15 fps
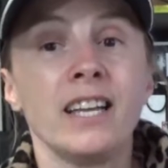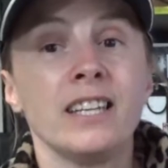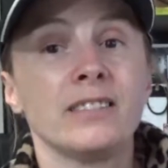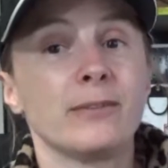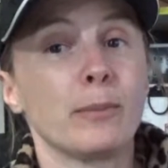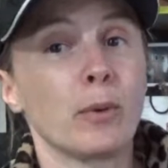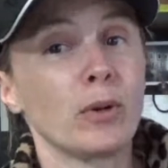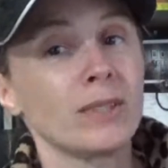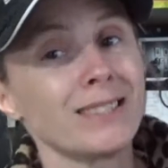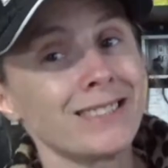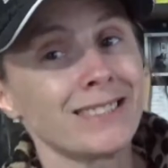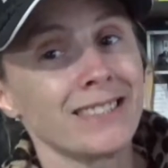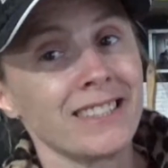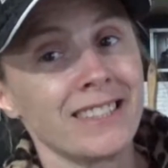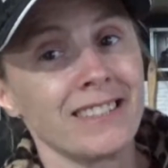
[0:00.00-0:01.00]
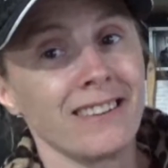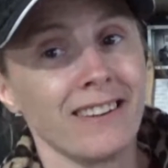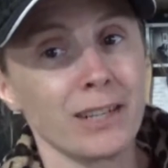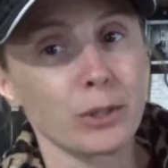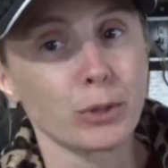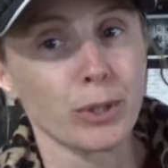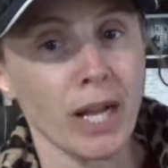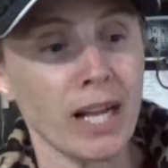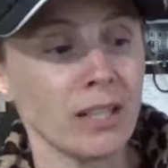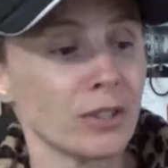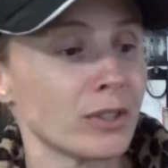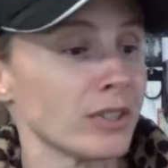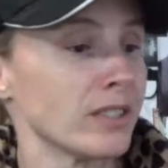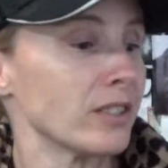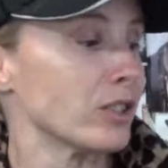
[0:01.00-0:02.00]
If I'm already sinking
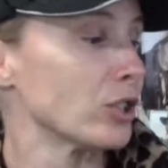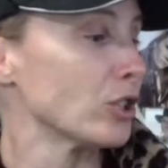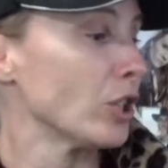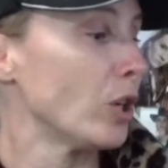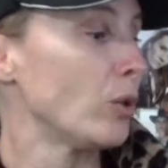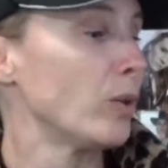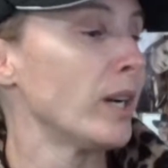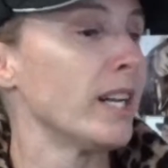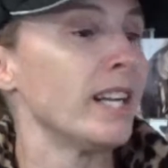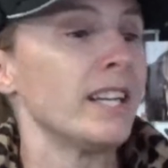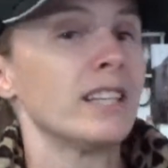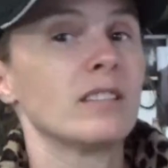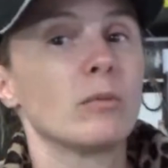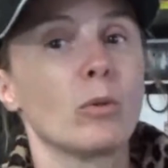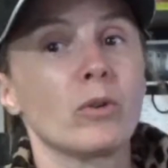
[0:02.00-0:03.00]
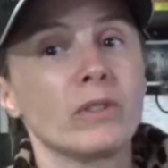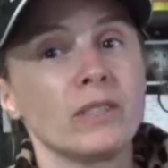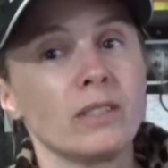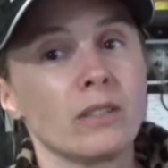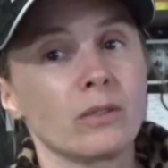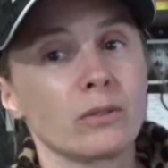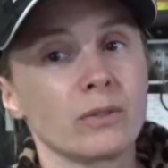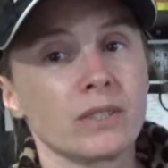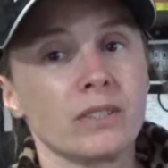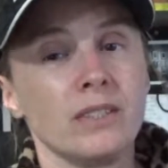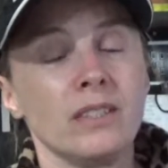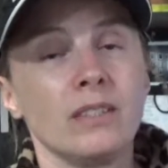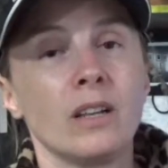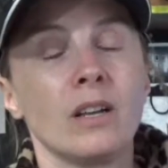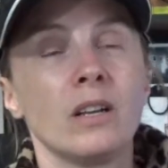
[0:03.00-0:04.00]
$100 into the show, and I'm already down to
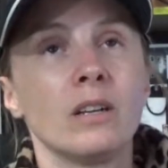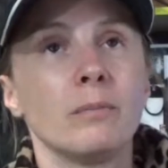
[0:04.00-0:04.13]
Racine,